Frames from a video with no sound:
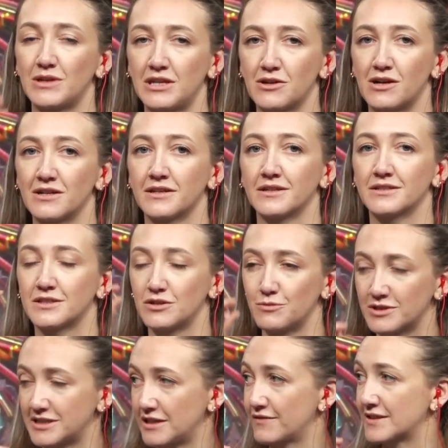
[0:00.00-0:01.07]
Eon, to
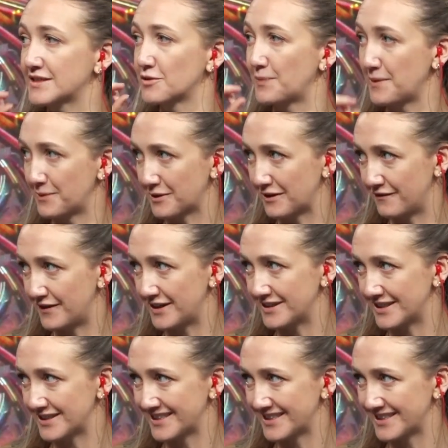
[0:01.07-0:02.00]
Motiva, so people can find it.